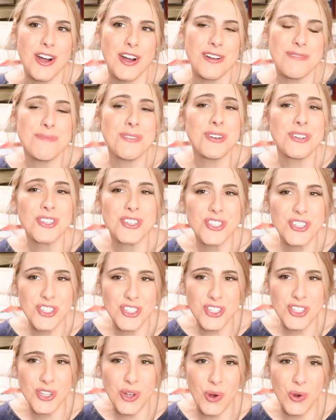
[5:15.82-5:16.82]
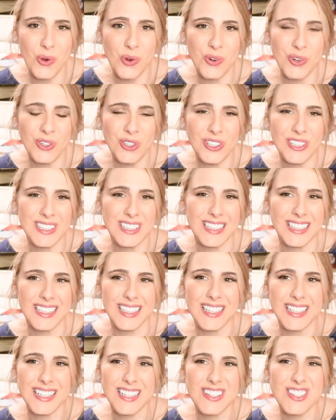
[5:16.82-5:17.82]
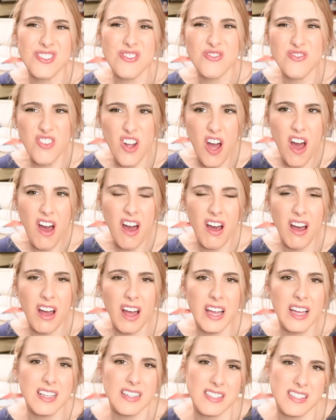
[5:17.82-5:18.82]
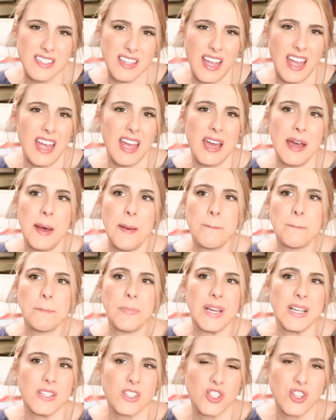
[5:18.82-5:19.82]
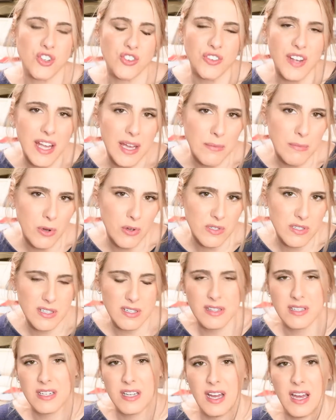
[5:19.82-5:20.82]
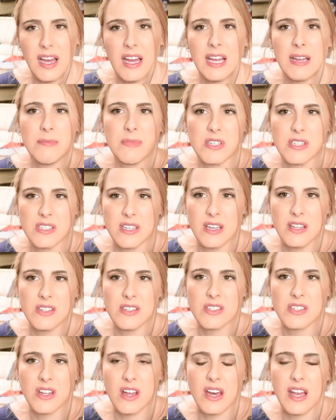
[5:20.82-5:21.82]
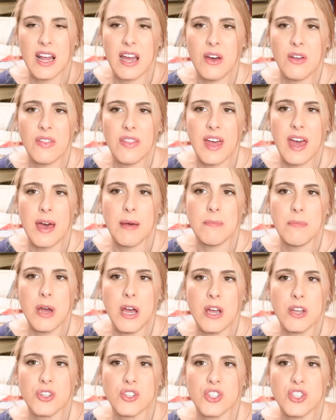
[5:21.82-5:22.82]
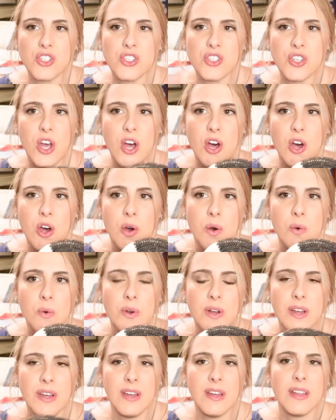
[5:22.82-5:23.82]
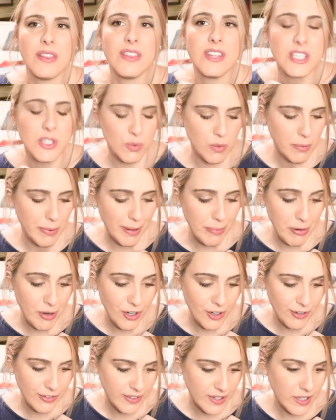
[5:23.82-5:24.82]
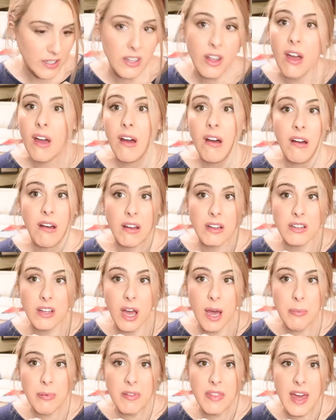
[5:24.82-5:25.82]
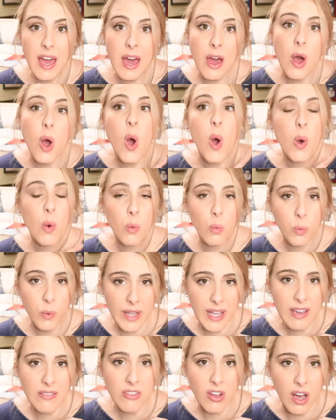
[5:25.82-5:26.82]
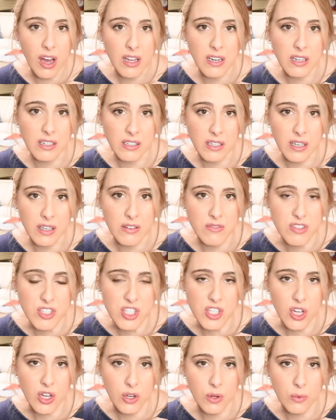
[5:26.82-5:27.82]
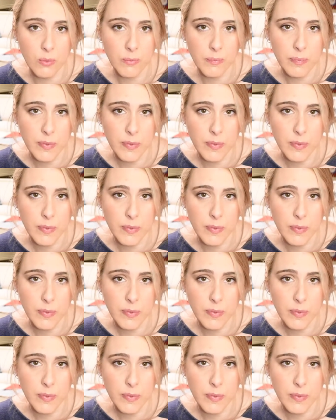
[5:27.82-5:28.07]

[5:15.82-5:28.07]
March is just cold, it's raw, it's damp, it's gray most of the time, the sun's not out that much, so this will be perfect. On top of that, we have gotten a ton of snow.